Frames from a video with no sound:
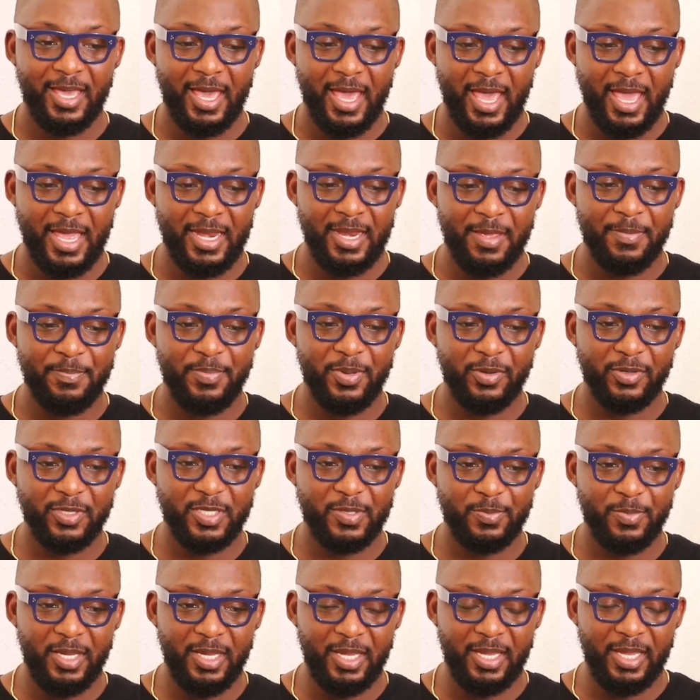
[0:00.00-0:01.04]
And it
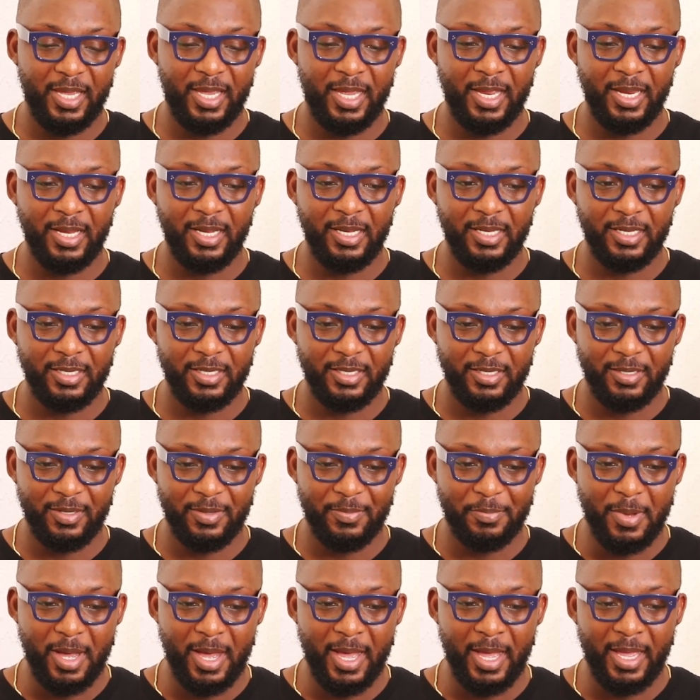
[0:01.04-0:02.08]
built me in
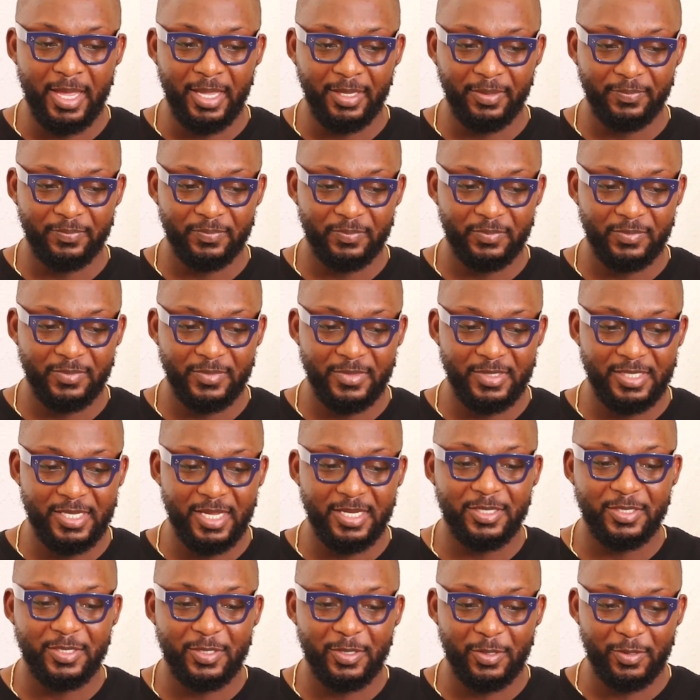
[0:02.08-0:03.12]
my
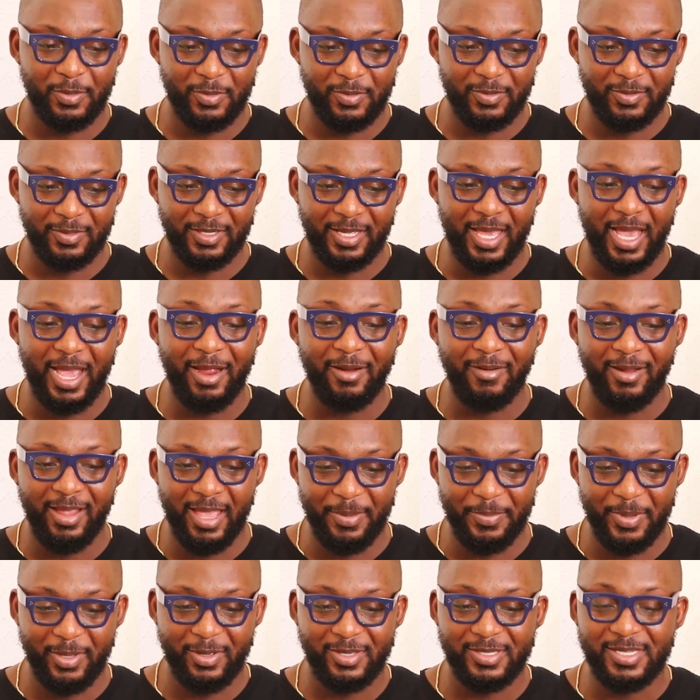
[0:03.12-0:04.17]
digital career
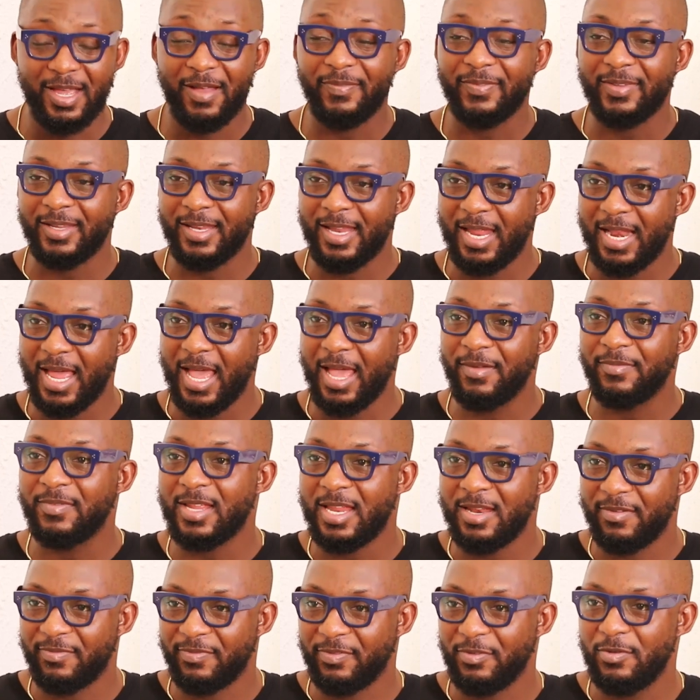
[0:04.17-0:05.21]
because after that I've
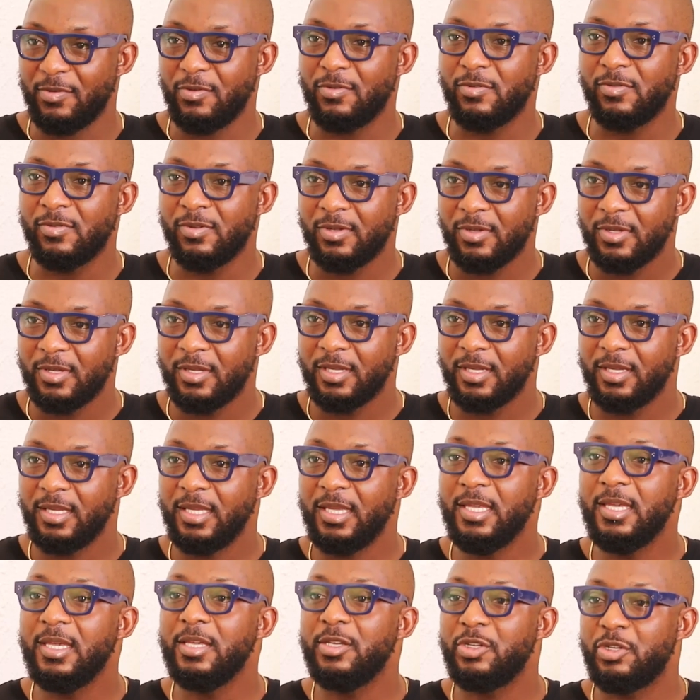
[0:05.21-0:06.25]
done a few
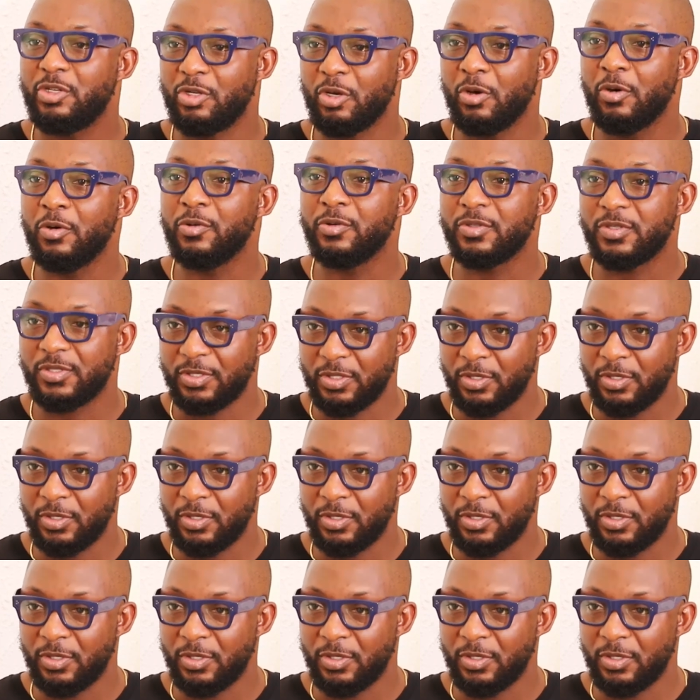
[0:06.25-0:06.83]
e-shows,